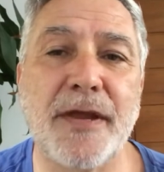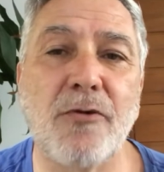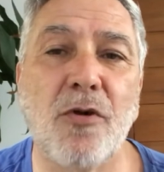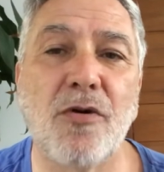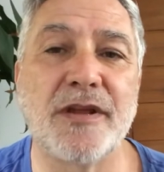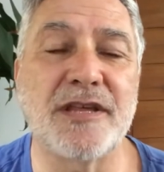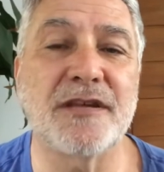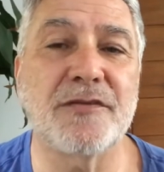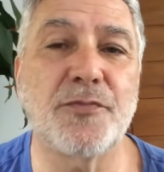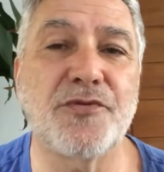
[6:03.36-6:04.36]
all is a
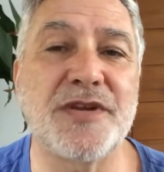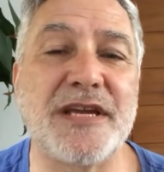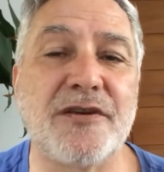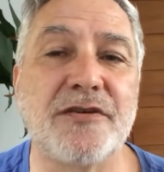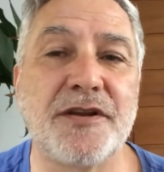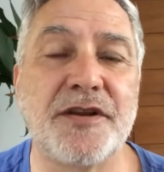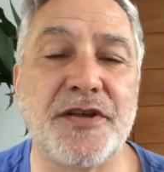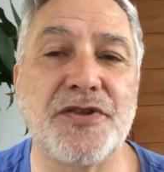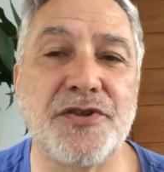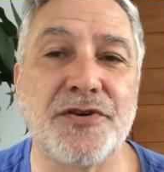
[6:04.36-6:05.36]

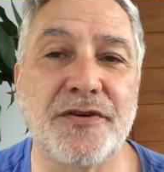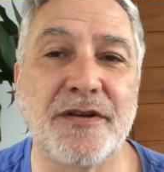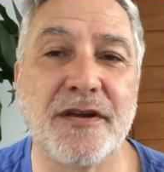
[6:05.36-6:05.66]
precondition